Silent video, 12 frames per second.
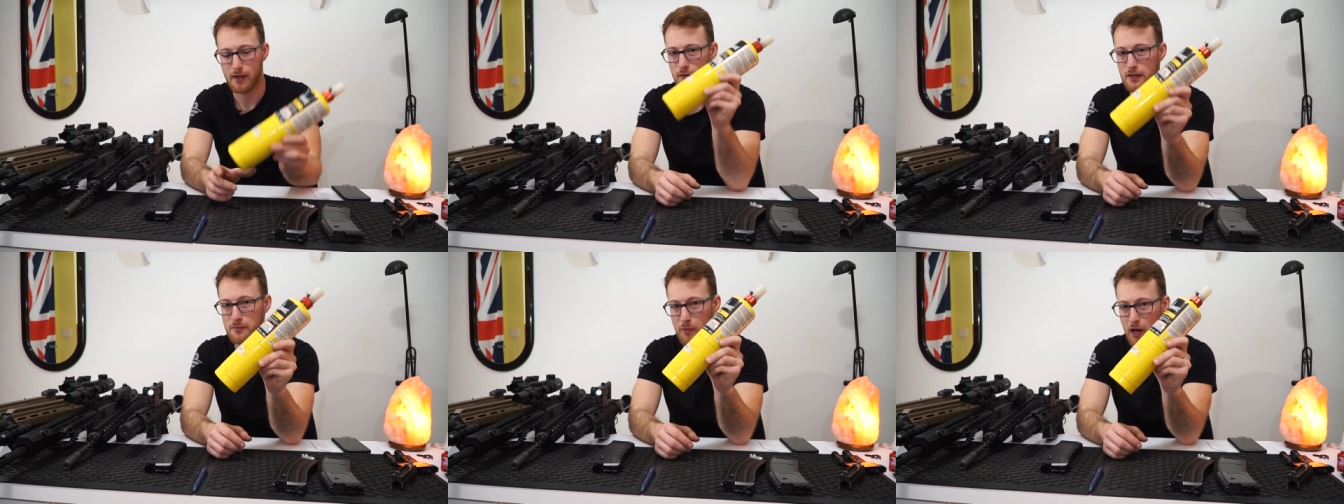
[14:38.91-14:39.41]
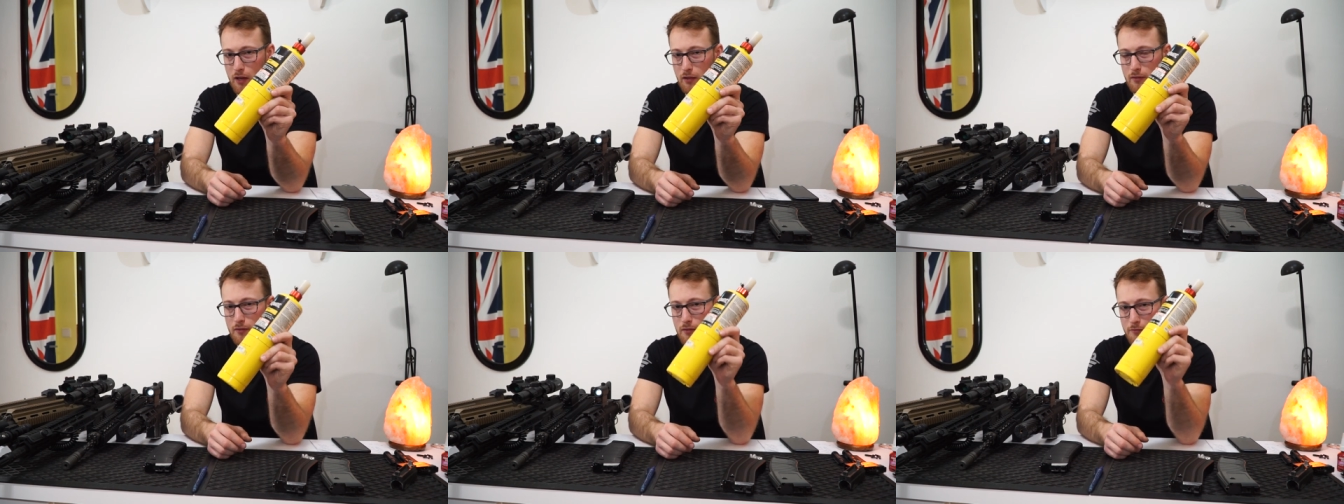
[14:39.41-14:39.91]
This
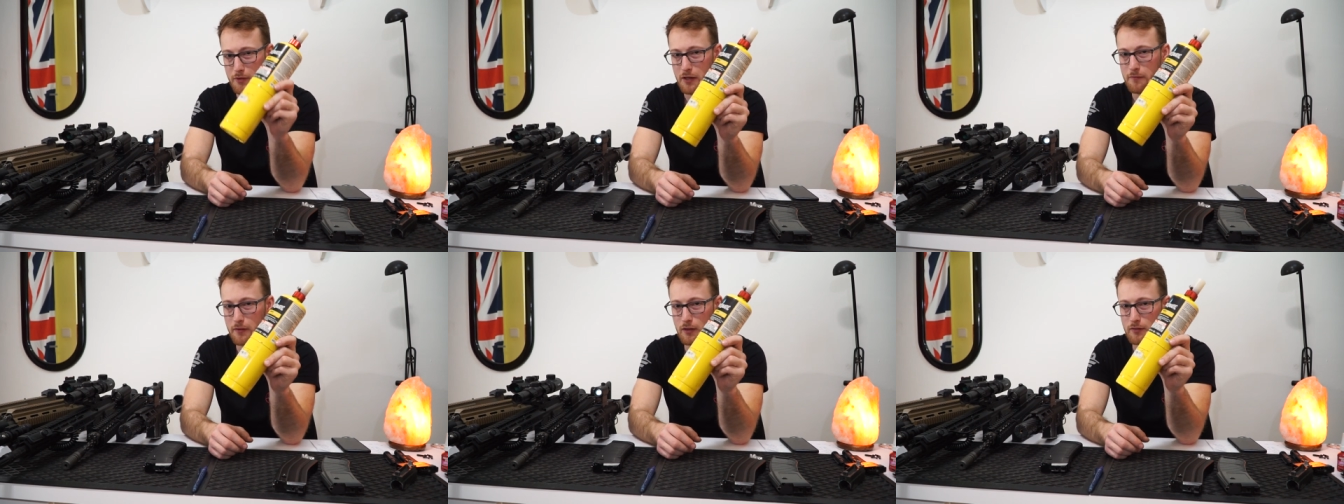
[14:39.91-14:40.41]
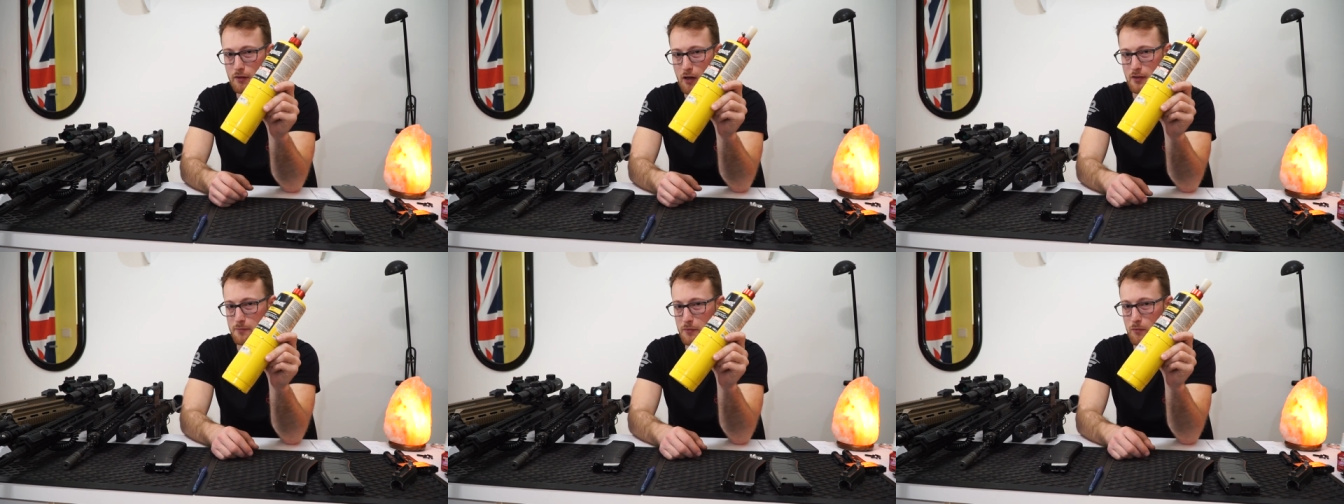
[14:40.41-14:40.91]
bottle refilled
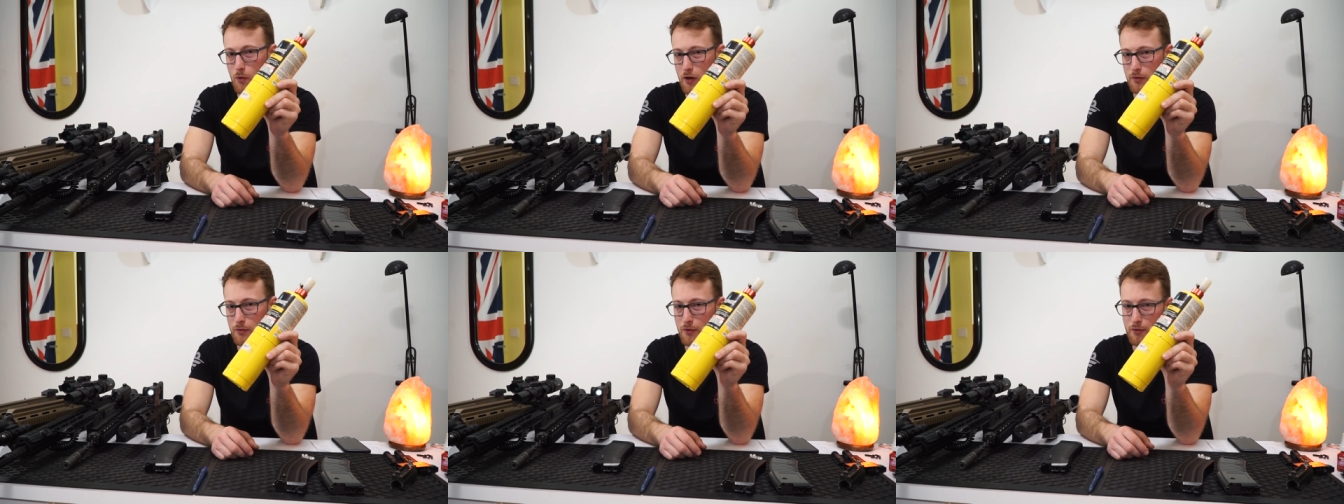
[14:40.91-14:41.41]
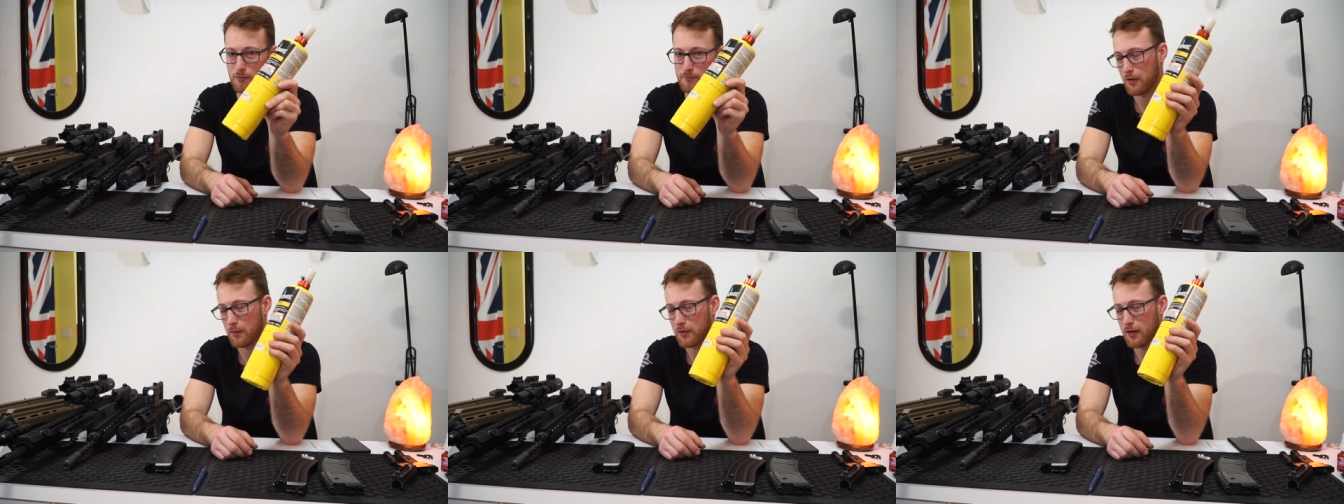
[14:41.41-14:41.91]
cost me €1.
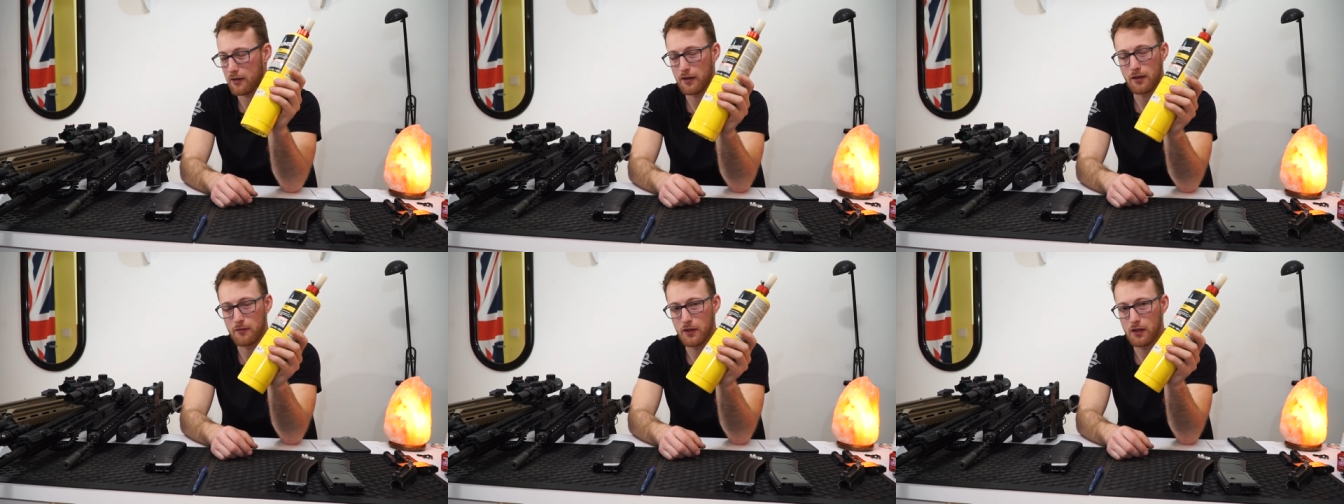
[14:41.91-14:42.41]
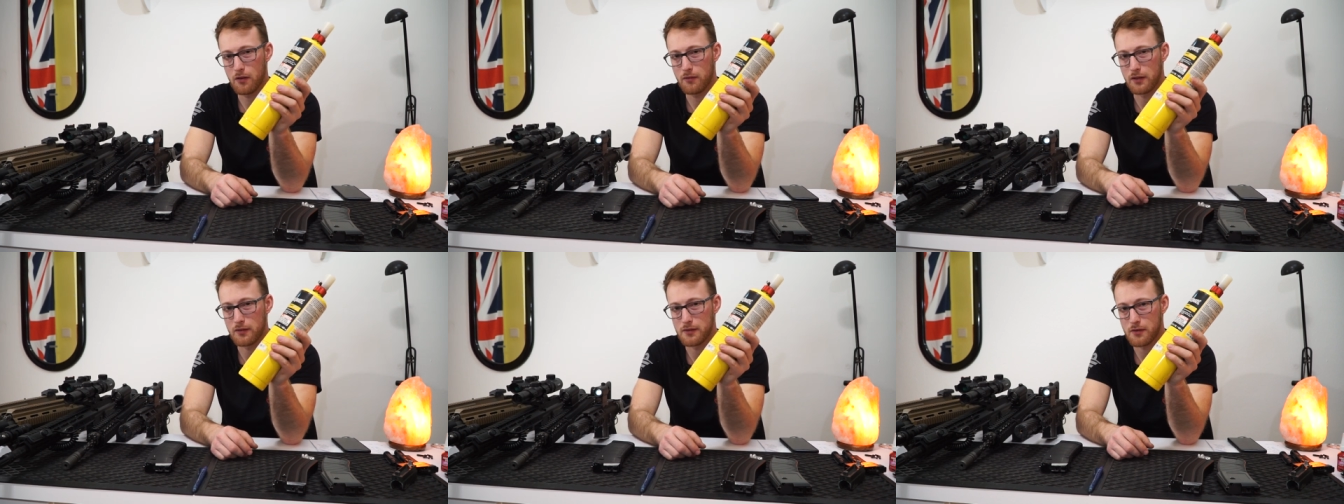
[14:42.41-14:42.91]
I'm gonna link a video in
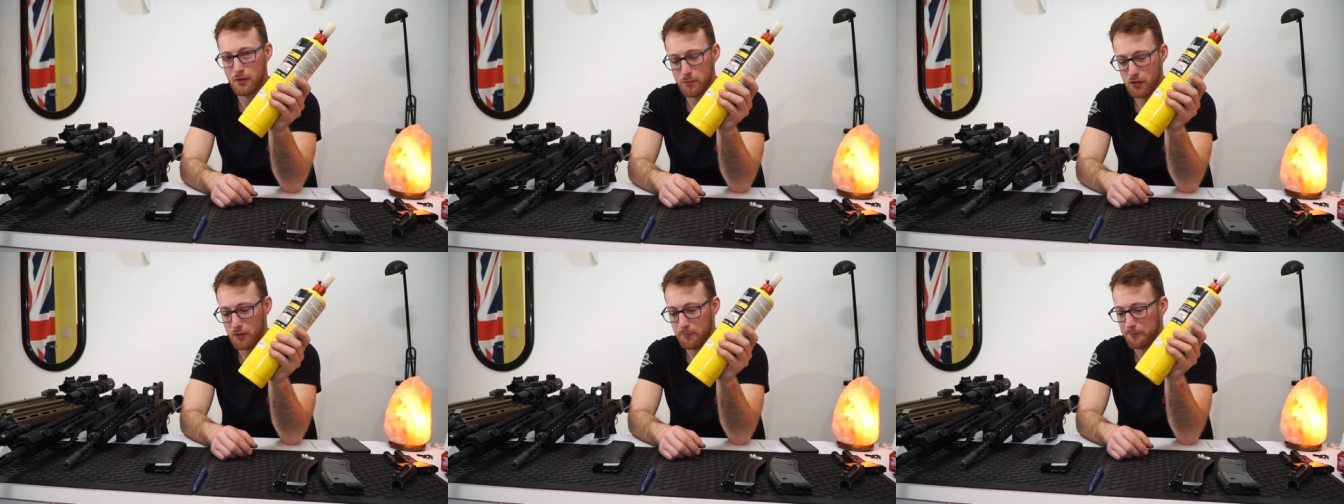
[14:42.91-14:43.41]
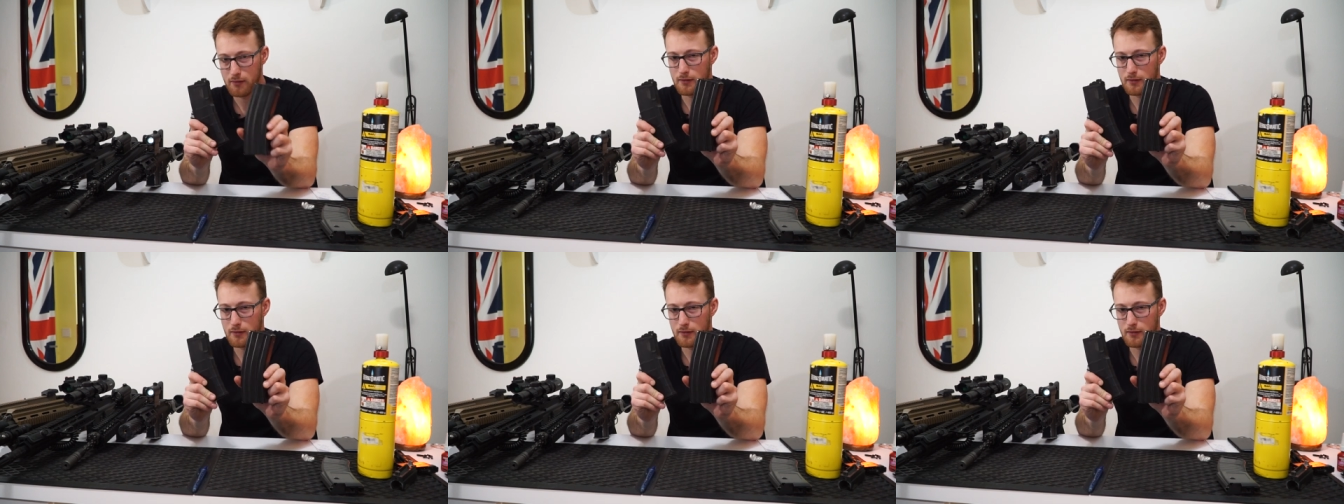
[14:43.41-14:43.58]
the description.